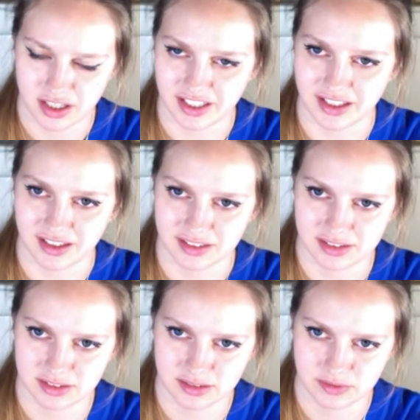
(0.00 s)
I
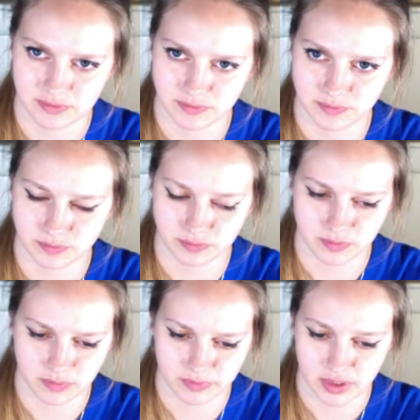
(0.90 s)
guess.
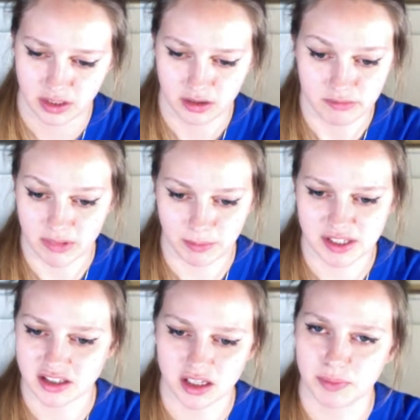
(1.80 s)
Maybe
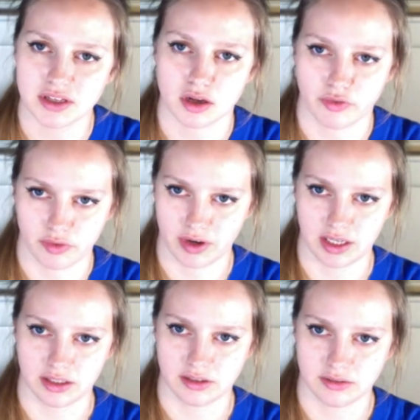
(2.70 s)
sleep is
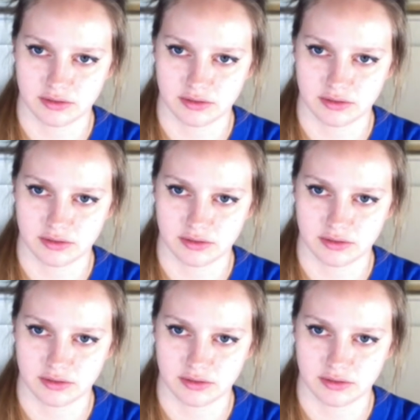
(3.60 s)
overrated.